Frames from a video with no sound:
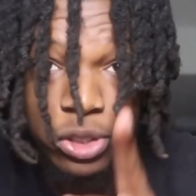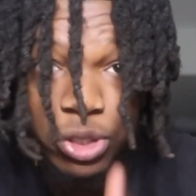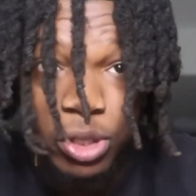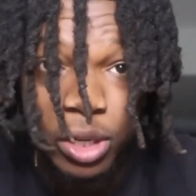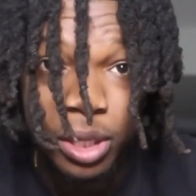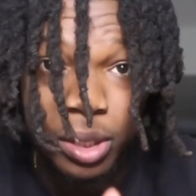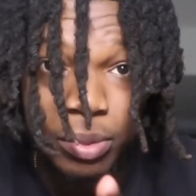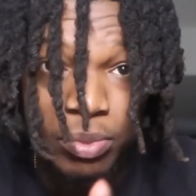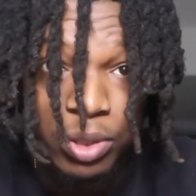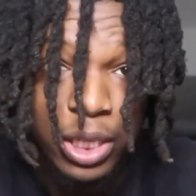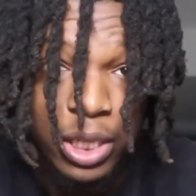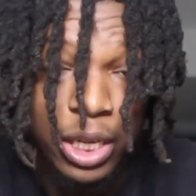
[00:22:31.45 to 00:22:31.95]

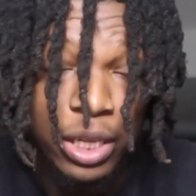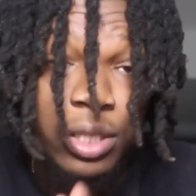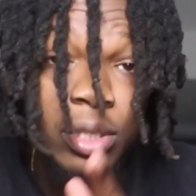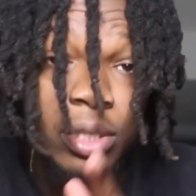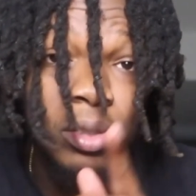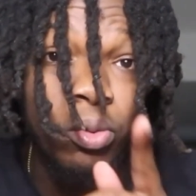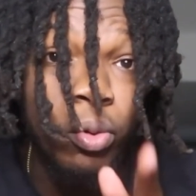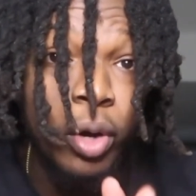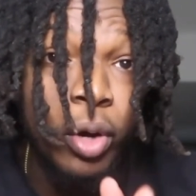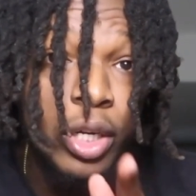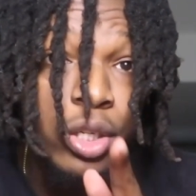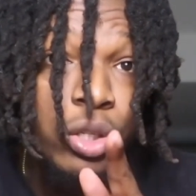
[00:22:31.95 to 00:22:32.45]

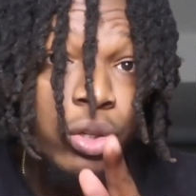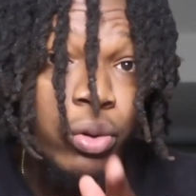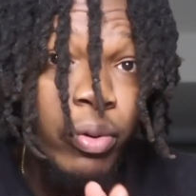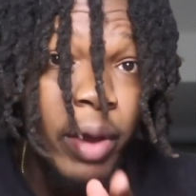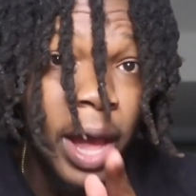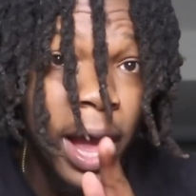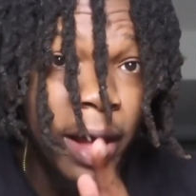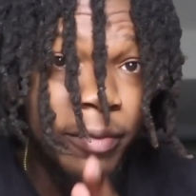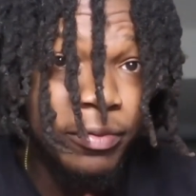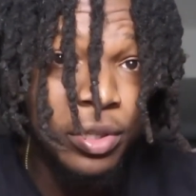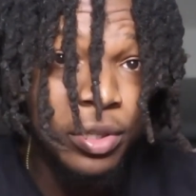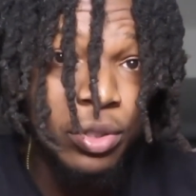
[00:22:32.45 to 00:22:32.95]
circumstances, what do you
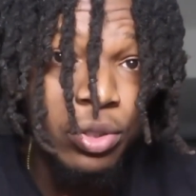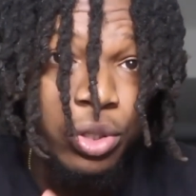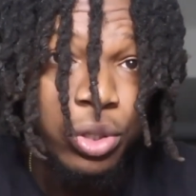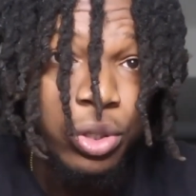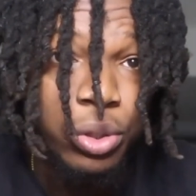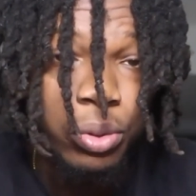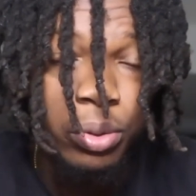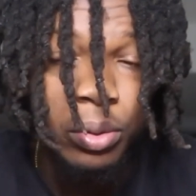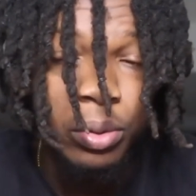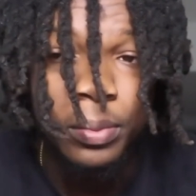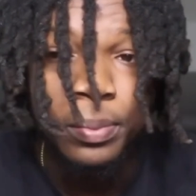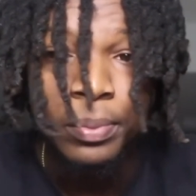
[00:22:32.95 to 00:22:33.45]
have to
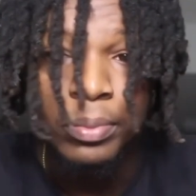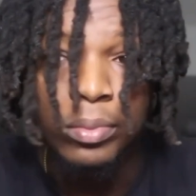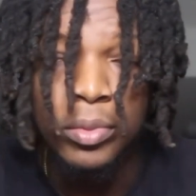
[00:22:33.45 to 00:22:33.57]
do?